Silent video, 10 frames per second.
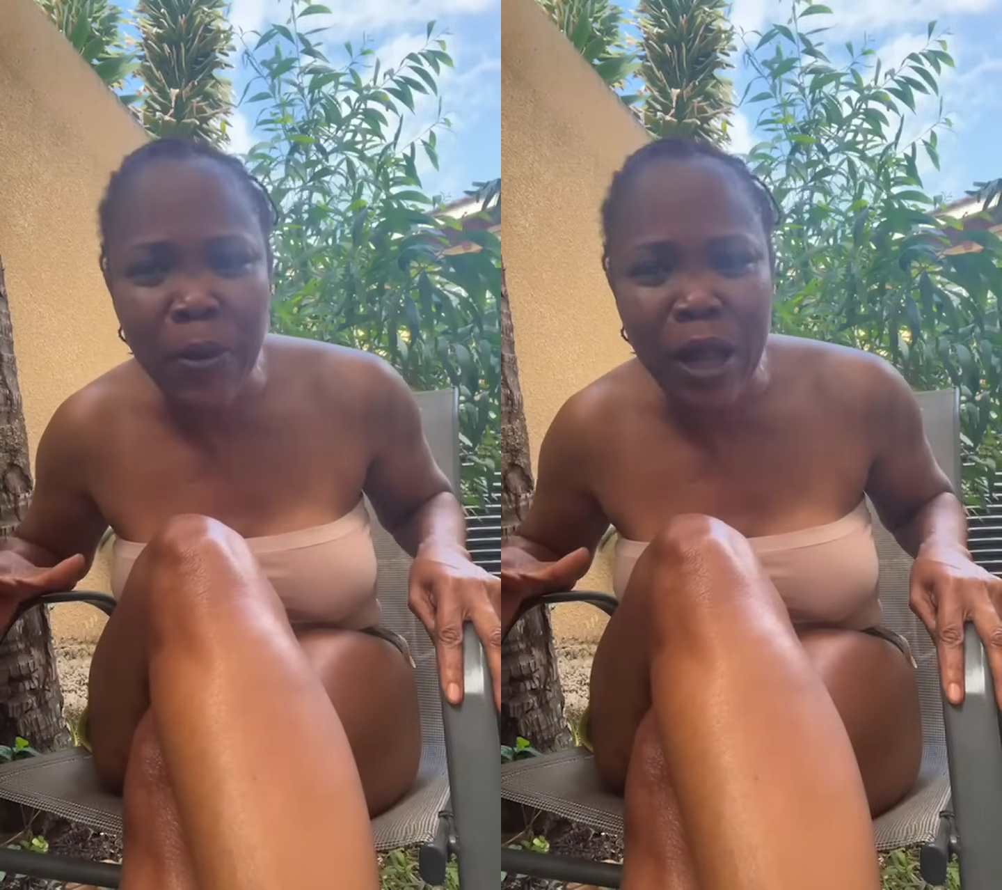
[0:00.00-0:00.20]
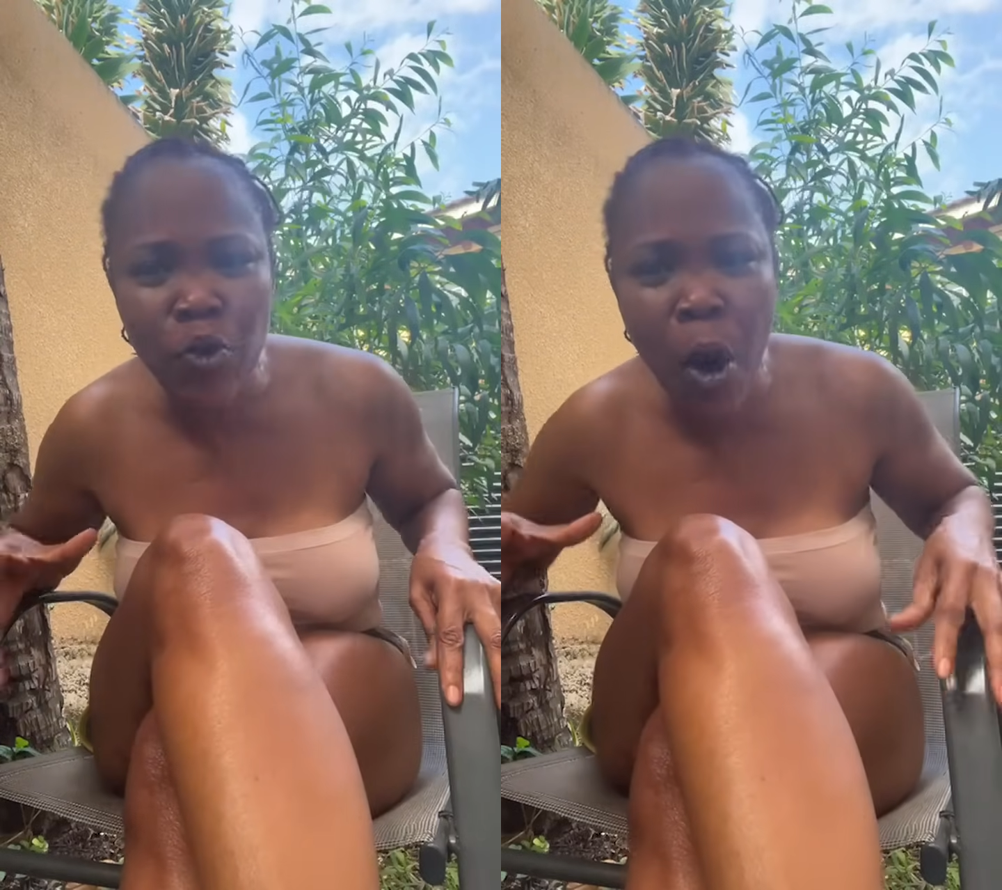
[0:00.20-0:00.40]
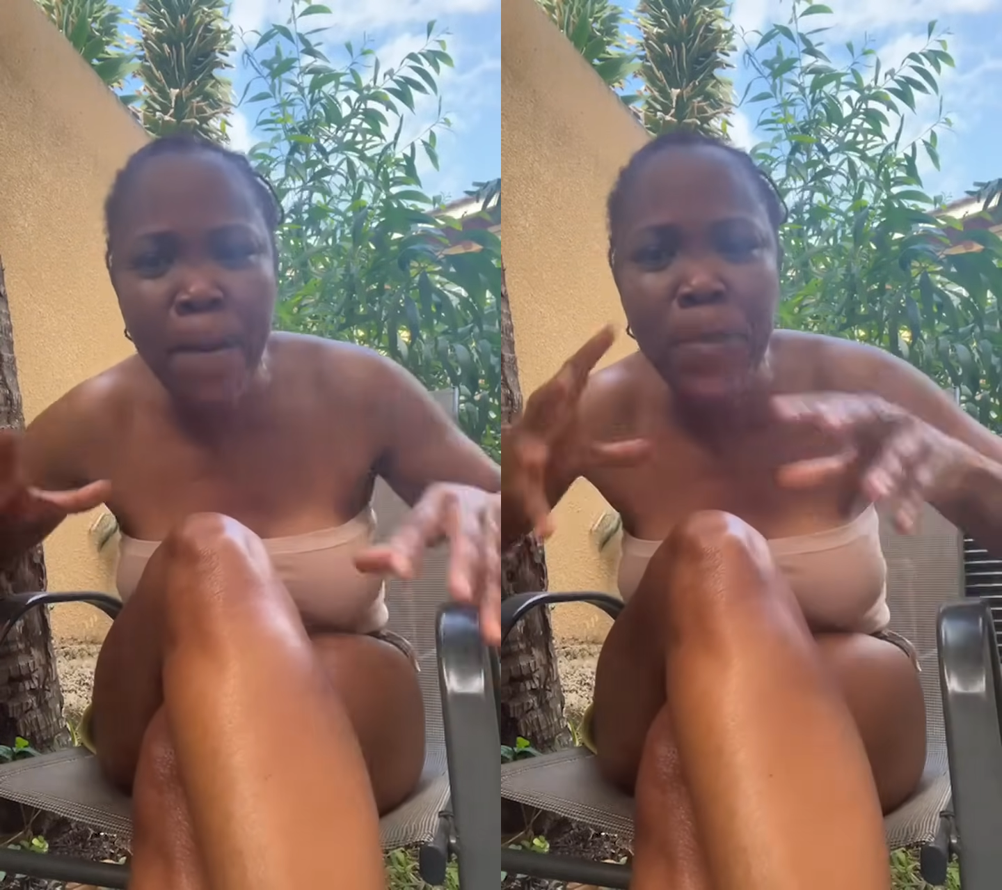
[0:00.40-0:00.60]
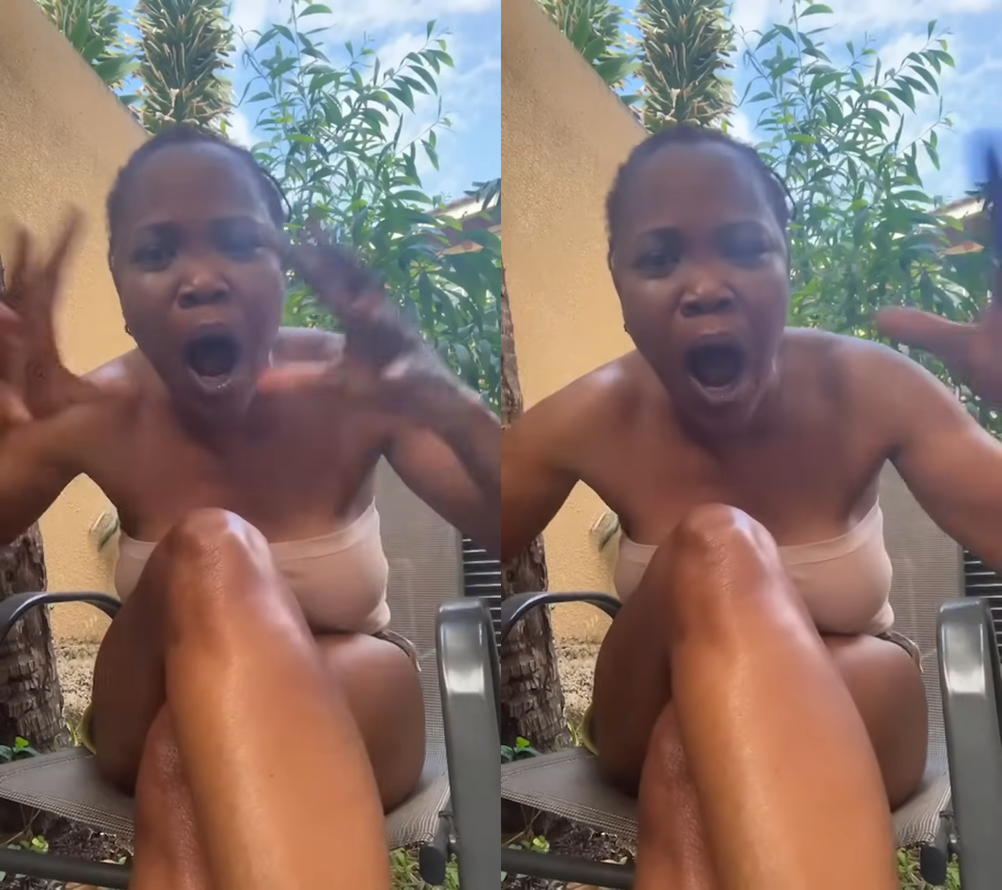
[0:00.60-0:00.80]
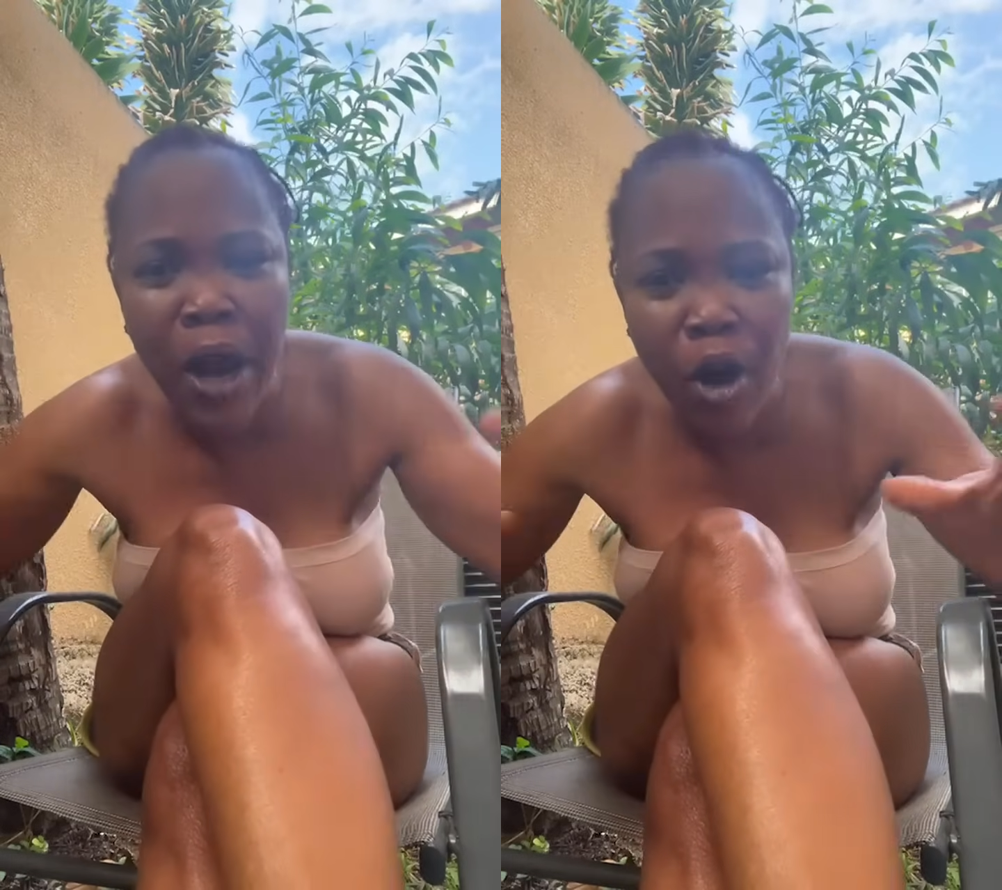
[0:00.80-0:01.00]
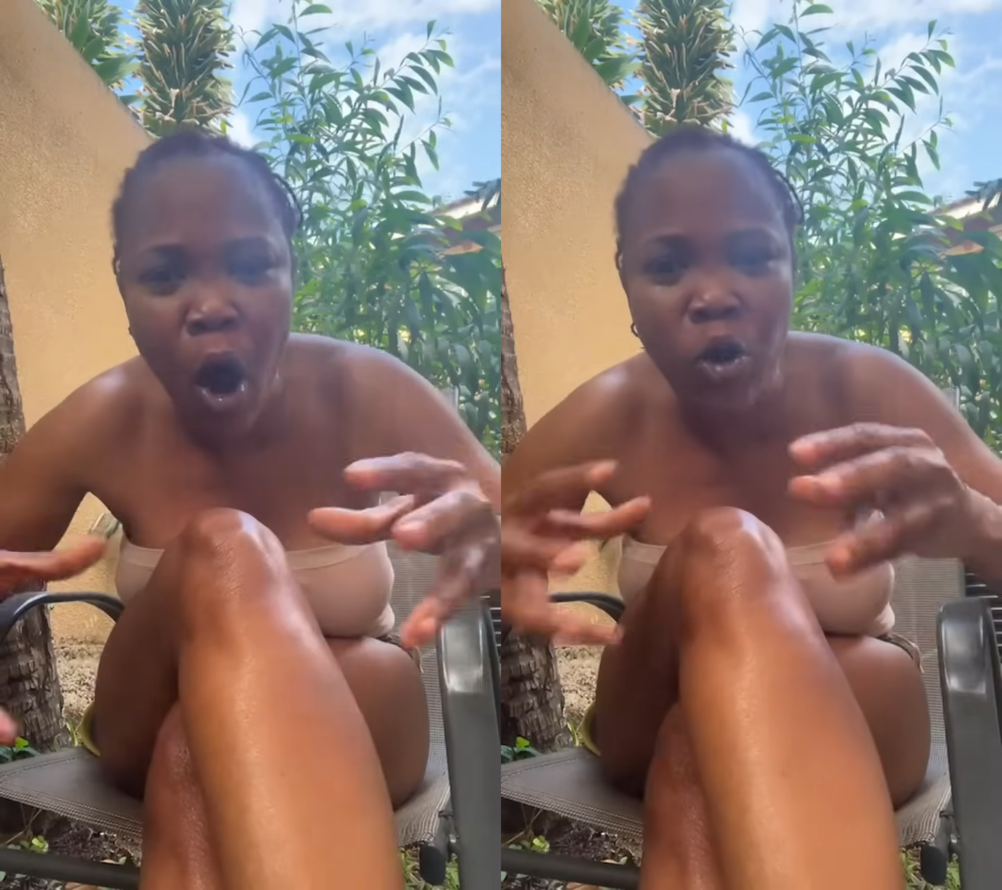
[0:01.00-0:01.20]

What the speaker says: up that were born